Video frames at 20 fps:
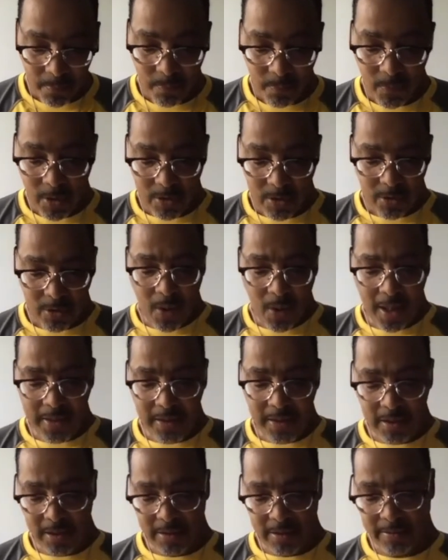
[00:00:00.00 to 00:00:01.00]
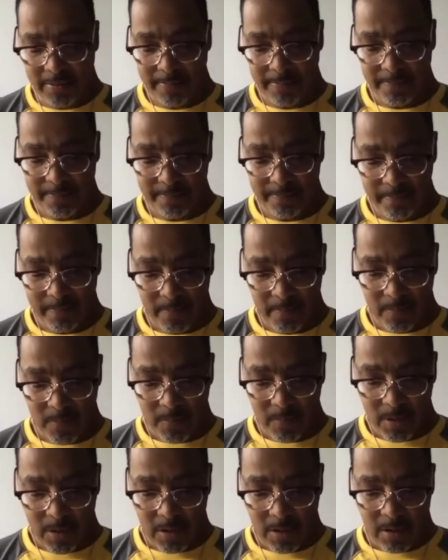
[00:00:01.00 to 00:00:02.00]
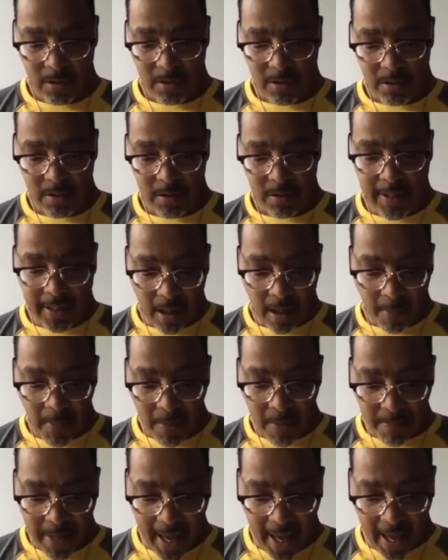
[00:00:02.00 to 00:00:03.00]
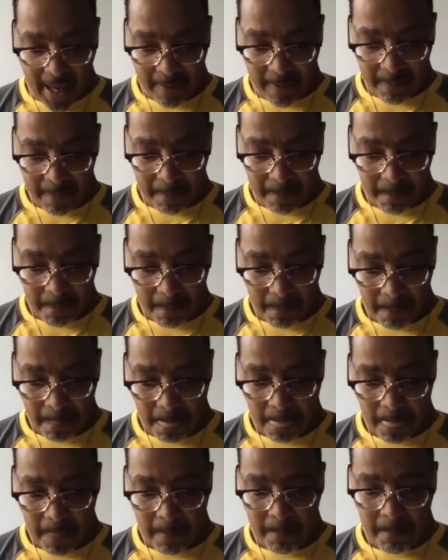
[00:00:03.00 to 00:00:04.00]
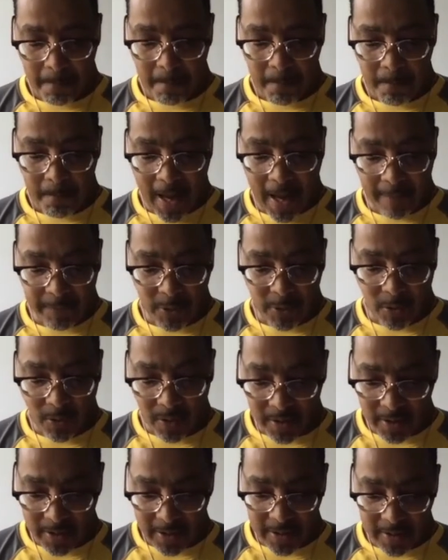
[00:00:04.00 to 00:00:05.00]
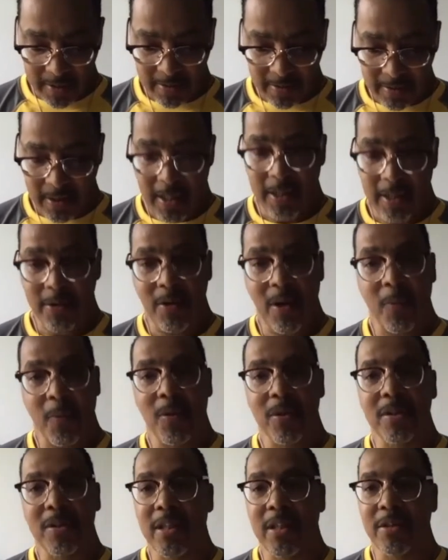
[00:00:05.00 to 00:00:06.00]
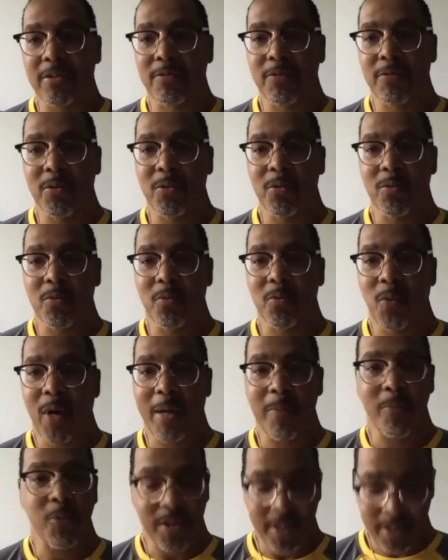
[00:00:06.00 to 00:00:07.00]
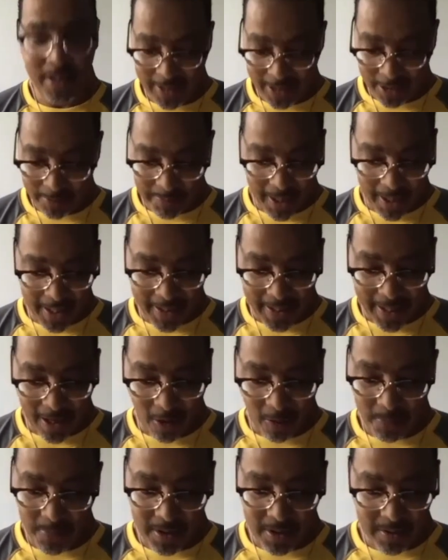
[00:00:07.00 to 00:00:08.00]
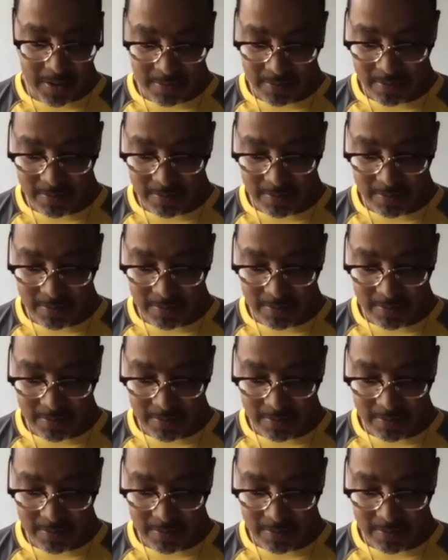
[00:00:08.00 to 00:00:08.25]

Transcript: So watch this. They're coming back after all of this. I know I want to get through way more than this by now, but